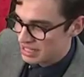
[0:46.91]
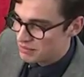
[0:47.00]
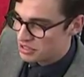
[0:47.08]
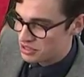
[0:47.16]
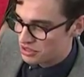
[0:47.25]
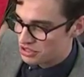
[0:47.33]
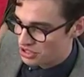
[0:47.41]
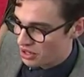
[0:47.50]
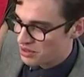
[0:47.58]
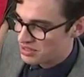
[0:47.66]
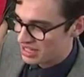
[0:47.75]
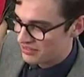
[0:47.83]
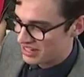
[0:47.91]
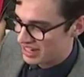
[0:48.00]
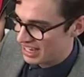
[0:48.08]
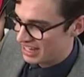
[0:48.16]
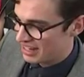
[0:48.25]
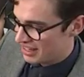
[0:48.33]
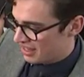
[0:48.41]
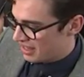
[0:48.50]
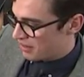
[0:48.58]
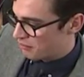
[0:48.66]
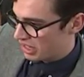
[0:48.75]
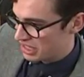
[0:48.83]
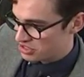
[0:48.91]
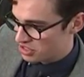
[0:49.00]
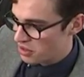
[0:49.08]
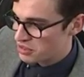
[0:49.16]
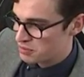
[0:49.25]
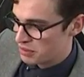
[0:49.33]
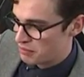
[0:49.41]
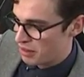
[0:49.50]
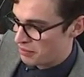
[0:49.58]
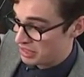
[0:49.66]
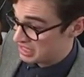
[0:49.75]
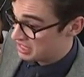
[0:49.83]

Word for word: I, me and my dad did so many, so many